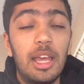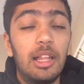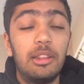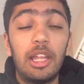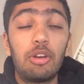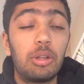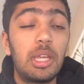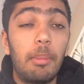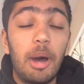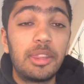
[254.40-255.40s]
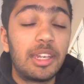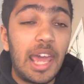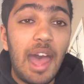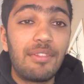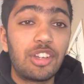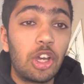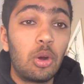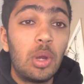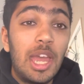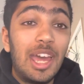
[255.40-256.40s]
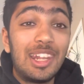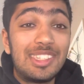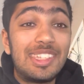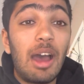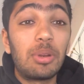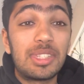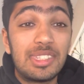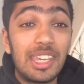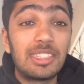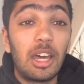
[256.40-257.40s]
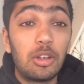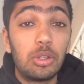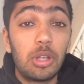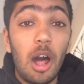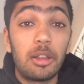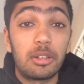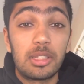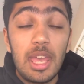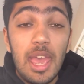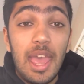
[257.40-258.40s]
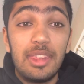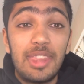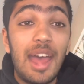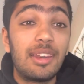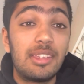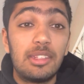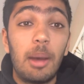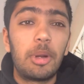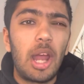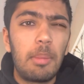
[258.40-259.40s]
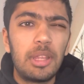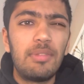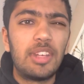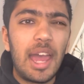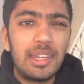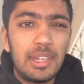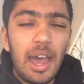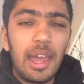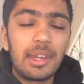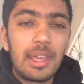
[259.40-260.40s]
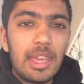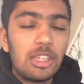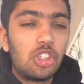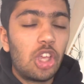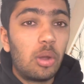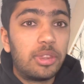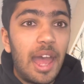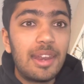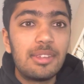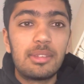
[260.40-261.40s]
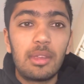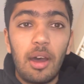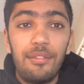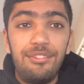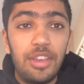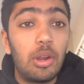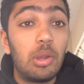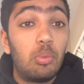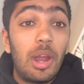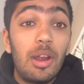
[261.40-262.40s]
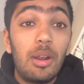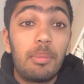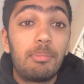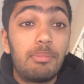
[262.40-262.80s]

literally a month and a half ago, and it's down to $600. And that is numbered, I believe, 99. So that is a very rare,